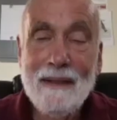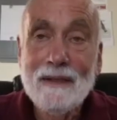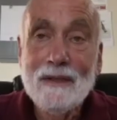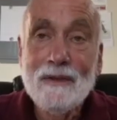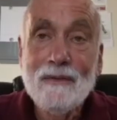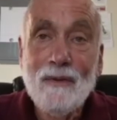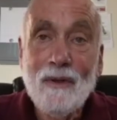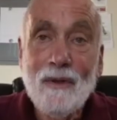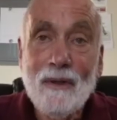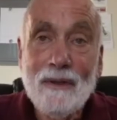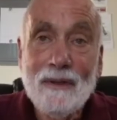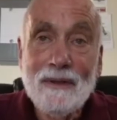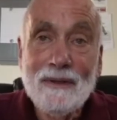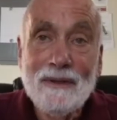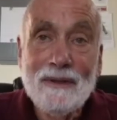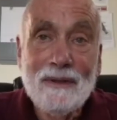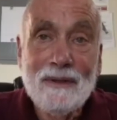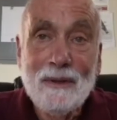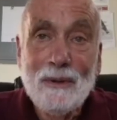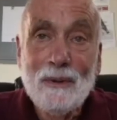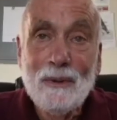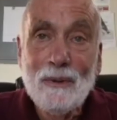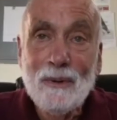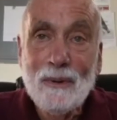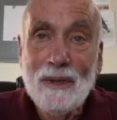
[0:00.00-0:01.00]
far as
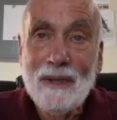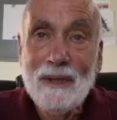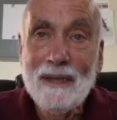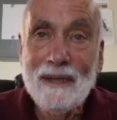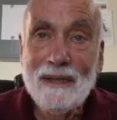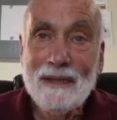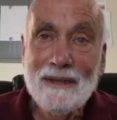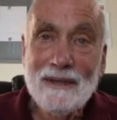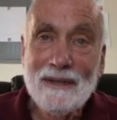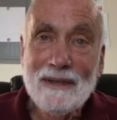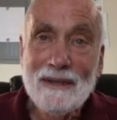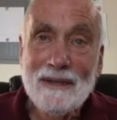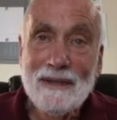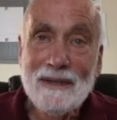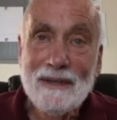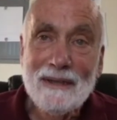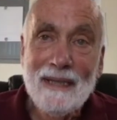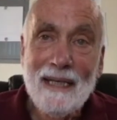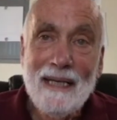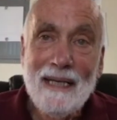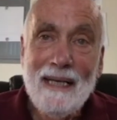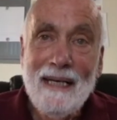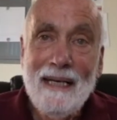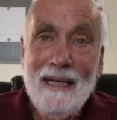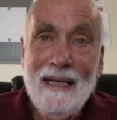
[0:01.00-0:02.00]
toolkits,
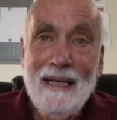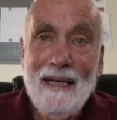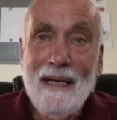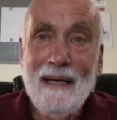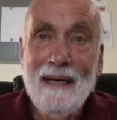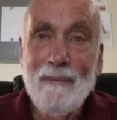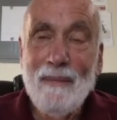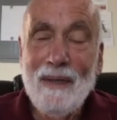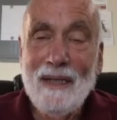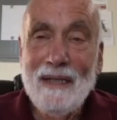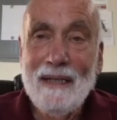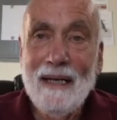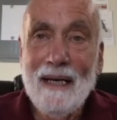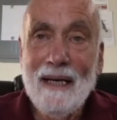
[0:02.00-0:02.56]
I mean,